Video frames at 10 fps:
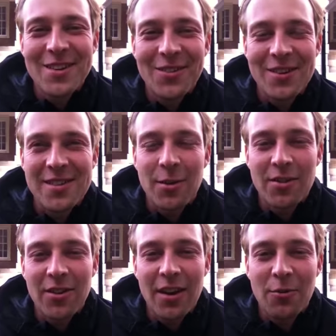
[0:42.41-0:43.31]
when
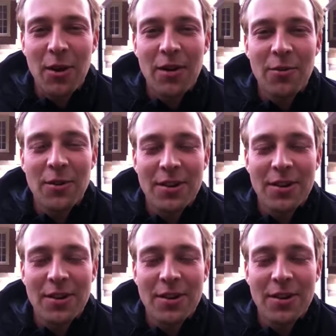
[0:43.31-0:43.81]
someone's like, what